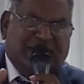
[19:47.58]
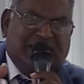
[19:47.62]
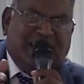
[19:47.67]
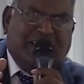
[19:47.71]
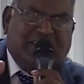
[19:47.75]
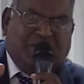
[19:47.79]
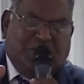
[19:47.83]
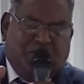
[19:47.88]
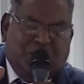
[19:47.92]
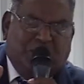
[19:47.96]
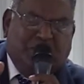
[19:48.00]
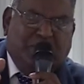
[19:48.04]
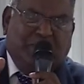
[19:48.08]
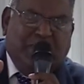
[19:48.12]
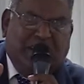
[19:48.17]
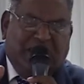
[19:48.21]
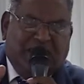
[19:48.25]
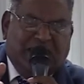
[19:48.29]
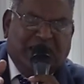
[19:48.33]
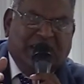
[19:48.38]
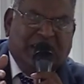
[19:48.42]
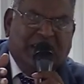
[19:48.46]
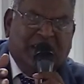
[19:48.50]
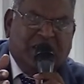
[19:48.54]
that you've
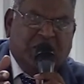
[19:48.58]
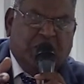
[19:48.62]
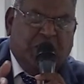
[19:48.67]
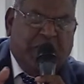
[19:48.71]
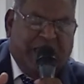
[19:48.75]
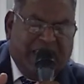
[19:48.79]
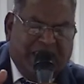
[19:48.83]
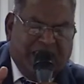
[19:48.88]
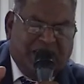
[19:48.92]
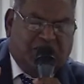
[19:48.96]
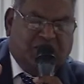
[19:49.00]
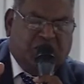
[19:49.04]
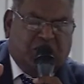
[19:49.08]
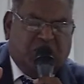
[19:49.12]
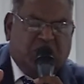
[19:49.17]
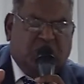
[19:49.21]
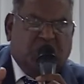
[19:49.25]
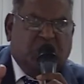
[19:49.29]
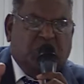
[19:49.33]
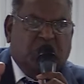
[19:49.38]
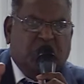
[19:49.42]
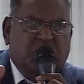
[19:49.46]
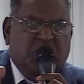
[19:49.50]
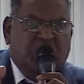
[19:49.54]
been going
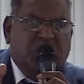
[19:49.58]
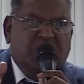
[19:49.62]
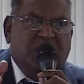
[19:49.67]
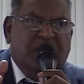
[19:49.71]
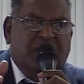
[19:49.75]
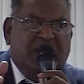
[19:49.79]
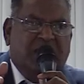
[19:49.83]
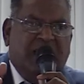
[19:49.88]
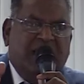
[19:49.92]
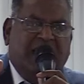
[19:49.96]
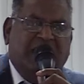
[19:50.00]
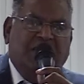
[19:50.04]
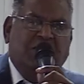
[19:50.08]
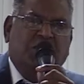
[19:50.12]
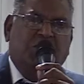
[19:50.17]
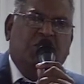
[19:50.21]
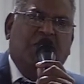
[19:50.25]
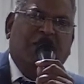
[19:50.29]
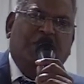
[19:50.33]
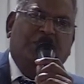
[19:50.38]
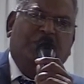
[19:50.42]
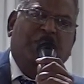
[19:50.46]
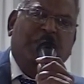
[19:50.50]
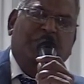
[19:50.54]
through. And you
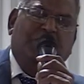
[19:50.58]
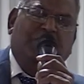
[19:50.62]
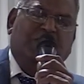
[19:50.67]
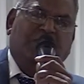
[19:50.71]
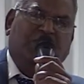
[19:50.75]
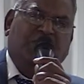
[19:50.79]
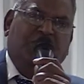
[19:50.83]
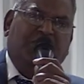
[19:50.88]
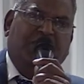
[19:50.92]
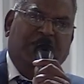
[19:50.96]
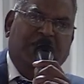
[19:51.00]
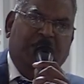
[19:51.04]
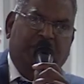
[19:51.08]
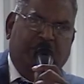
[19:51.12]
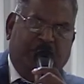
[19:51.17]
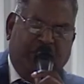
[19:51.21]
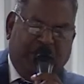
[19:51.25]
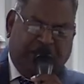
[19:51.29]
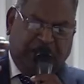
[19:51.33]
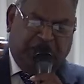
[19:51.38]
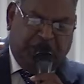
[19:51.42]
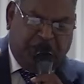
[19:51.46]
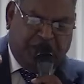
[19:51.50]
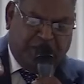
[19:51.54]
want people to feel
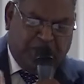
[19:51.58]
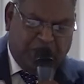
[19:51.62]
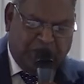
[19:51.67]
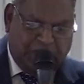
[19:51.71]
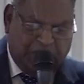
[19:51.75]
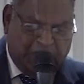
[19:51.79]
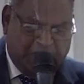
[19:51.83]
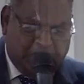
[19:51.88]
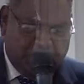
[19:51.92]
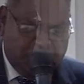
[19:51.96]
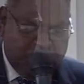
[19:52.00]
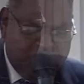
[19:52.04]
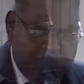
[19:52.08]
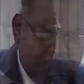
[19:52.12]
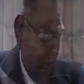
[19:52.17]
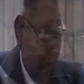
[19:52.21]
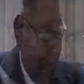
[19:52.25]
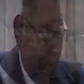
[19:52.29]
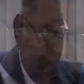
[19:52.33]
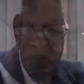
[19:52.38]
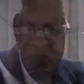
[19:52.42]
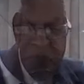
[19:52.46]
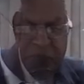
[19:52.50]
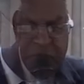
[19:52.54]
pity for you.
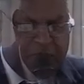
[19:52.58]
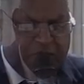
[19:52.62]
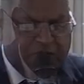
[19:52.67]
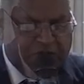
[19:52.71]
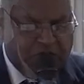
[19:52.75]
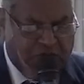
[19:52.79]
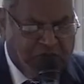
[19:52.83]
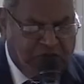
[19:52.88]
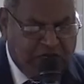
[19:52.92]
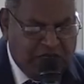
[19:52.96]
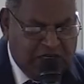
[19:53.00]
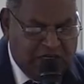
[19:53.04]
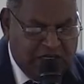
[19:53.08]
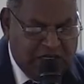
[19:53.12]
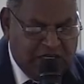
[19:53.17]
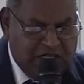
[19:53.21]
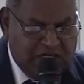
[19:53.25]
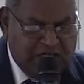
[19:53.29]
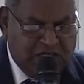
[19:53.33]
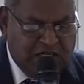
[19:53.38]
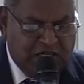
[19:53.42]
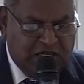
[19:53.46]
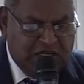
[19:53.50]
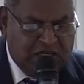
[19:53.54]
But you
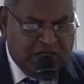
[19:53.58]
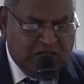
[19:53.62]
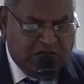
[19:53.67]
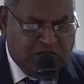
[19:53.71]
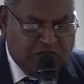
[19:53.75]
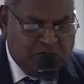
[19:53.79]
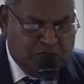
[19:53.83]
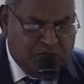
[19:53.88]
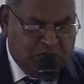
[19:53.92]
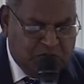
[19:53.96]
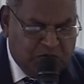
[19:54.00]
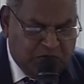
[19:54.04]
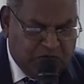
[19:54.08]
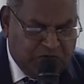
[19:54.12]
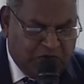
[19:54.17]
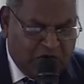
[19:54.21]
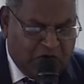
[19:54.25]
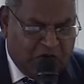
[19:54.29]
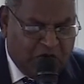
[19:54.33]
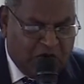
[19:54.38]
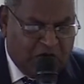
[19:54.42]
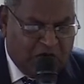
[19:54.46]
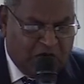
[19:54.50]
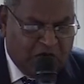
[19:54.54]
need to move
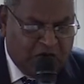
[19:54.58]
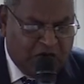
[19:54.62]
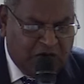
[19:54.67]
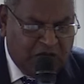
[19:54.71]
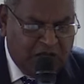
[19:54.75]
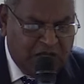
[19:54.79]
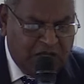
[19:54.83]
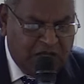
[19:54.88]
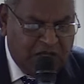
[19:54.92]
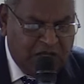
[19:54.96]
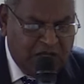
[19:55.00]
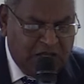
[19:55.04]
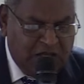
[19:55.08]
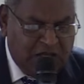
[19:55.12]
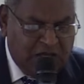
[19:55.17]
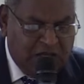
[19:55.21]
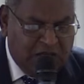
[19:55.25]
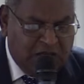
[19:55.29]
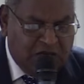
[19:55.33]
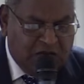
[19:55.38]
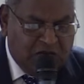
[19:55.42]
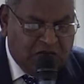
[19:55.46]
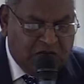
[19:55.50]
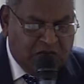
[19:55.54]
on.
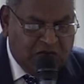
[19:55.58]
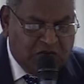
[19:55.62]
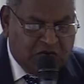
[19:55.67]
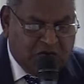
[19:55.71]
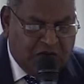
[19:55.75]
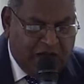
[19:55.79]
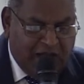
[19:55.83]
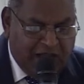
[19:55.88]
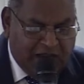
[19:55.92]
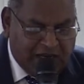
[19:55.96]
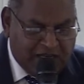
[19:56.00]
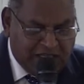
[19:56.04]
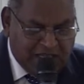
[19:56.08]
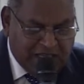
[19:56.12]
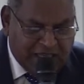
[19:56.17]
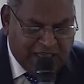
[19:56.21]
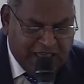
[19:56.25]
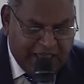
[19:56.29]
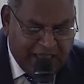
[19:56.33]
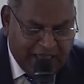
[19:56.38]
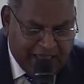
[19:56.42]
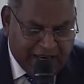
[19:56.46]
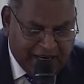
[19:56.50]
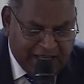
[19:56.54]
You can't
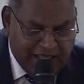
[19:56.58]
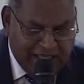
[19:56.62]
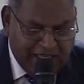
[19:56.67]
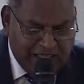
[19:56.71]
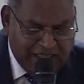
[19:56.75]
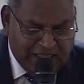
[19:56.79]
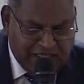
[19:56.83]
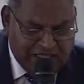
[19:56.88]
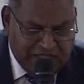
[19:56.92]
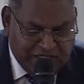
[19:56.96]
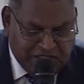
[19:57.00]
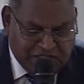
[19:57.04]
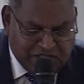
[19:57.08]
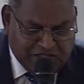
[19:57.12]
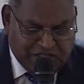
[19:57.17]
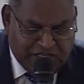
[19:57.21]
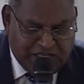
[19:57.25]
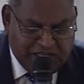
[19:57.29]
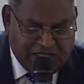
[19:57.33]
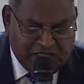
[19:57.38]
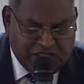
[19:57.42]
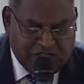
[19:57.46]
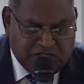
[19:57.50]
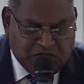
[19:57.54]
carry these
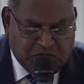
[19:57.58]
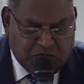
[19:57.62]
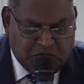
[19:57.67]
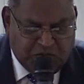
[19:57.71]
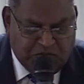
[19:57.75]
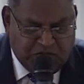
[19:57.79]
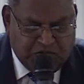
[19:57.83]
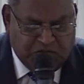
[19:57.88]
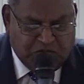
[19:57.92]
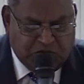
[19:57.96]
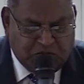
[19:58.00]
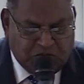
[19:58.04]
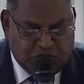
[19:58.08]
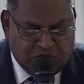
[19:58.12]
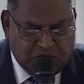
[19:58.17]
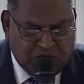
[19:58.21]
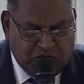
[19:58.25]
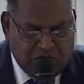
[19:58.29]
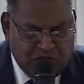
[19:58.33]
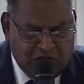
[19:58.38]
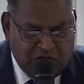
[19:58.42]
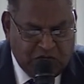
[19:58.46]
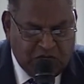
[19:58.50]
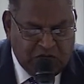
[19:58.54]
things with
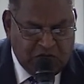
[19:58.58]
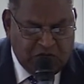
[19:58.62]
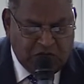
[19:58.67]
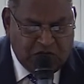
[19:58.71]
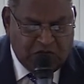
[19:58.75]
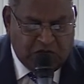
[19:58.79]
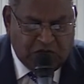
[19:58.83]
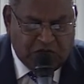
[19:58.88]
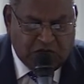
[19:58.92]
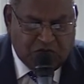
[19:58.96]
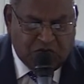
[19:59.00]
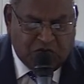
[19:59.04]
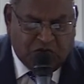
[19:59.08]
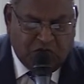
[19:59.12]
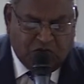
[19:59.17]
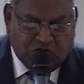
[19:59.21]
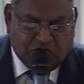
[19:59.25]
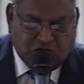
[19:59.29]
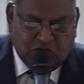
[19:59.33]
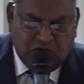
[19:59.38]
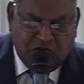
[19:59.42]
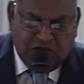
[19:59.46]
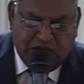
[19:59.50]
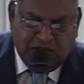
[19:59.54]
you. You got
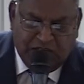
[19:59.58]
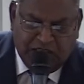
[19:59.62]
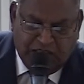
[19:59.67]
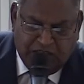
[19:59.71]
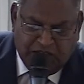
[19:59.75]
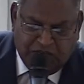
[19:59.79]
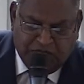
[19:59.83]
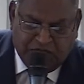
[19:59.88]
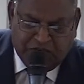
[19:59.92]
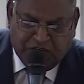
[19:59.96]
to leave